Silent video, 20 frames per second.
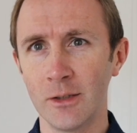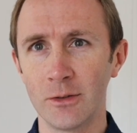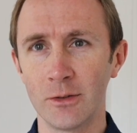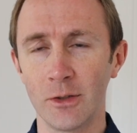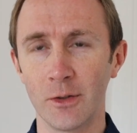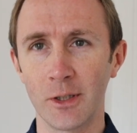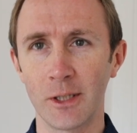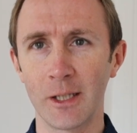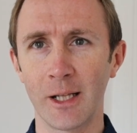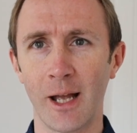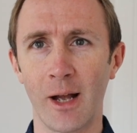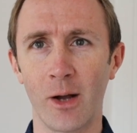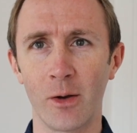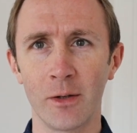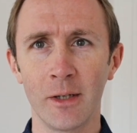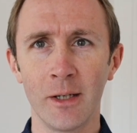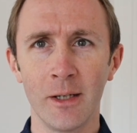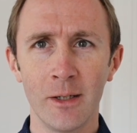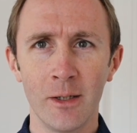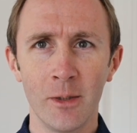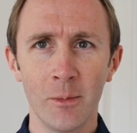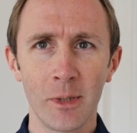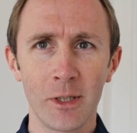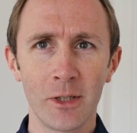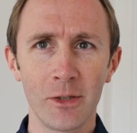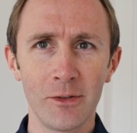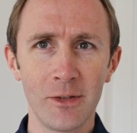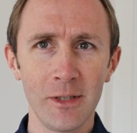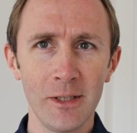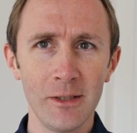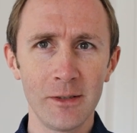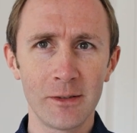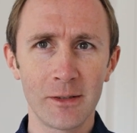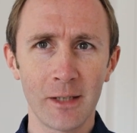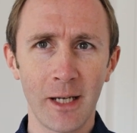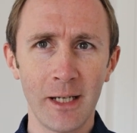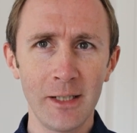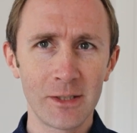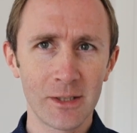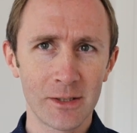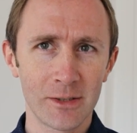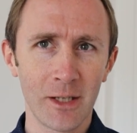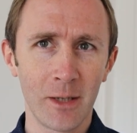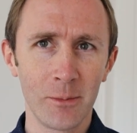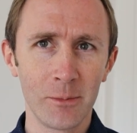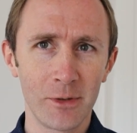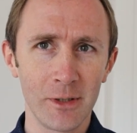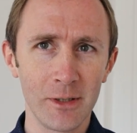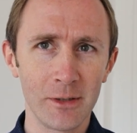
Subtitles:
to the cloud. Because these HSMs,